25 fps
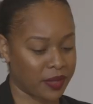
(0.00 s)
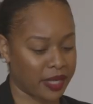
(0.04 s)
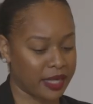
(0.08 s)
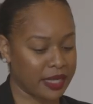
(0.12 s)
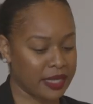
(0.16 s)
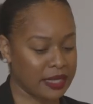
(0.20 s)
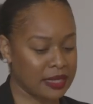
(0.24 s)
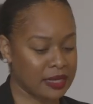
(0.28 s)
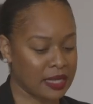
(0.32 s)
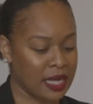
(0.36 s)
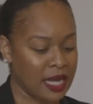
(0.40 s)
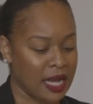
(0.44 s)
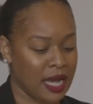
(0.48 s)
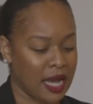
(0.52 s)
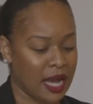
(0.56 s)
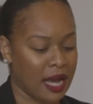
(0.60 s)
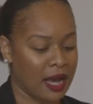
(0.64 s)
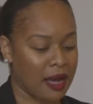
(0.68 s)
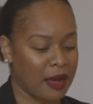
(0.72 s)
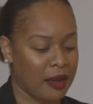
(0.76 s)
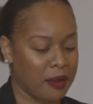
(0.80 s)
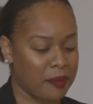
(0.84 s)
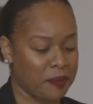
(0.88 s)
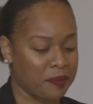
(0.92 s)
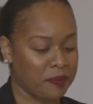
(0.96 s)
right?
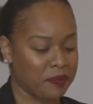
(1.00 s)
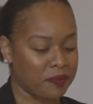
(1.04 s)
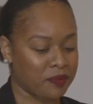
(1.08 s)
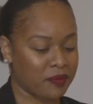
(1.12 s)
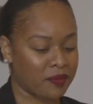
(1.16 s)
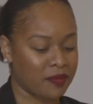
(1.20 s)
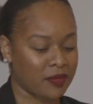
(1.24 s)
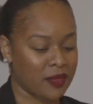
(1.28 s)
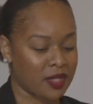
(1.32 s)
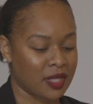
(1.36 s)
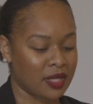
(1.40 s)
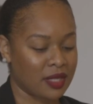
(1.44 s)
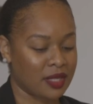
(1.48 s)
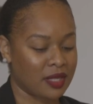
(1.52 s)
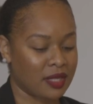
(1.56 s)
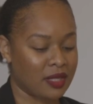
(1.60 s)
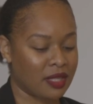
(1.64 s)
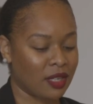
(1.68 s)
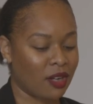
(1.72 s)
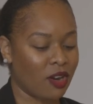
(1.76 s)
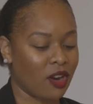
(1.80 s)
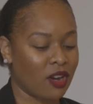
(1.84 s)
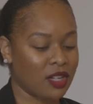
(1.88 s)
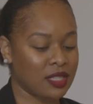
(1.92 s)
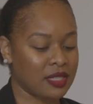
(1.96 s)

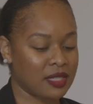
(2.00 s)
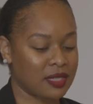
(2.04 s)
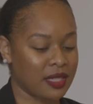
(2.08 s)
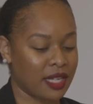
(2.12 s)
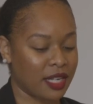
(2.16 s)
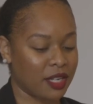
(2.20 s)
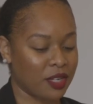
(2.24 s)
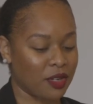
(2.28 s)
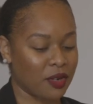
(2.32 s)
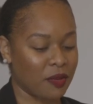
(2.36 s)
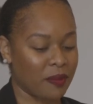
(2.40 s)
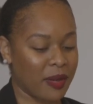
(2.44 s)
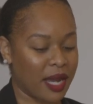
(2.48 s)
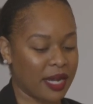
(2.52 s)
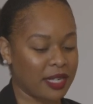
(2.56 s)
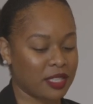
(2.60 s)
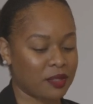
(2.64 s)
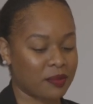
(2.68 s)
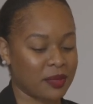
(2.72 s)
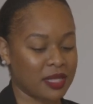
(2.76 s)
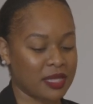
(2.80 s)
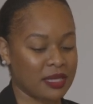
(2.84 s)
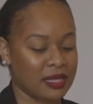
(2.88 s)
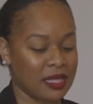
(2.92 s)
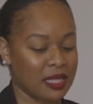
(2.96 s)
The costs that your
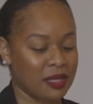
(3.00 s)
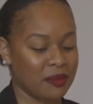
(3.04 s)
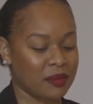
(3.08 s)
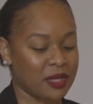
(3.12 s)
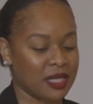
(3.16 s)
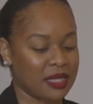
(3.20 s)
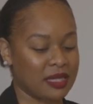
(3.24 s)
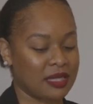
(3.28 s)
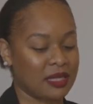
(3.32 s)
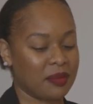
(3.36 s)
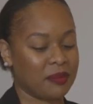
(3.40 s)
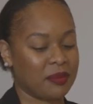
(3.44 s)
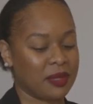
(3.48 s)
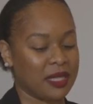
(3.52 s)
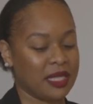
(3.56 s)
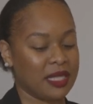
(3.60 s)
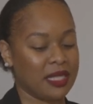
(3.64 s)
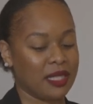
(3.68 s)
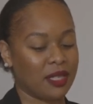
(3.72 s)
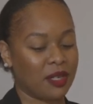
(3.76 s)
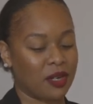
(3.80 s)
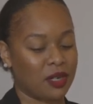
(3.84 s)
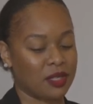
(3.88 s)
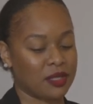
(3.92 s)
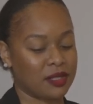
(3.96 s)
management team is
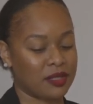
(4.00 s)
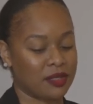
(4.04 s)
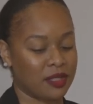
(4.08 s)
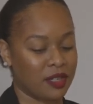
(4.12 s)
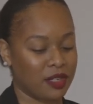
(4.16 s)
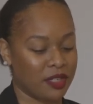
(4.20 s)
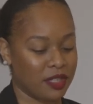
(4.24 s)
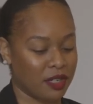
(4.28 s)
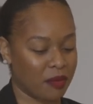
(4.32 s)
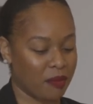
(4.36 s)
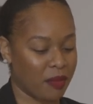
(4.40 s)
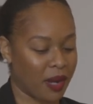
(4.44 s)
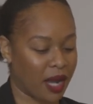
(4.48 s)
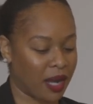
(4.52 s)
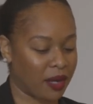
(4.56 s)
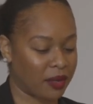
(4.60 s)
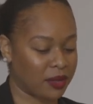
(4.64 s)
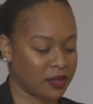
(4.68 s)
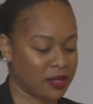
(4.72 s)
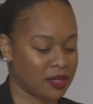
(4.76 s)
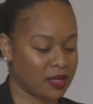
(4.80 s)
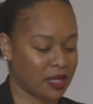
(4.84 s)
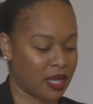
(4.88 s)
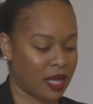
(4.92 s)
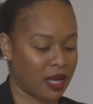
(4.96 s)
deeply concerned
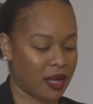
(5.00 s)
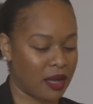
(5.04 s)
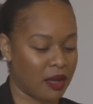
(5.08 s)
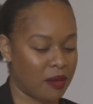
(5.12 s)
about,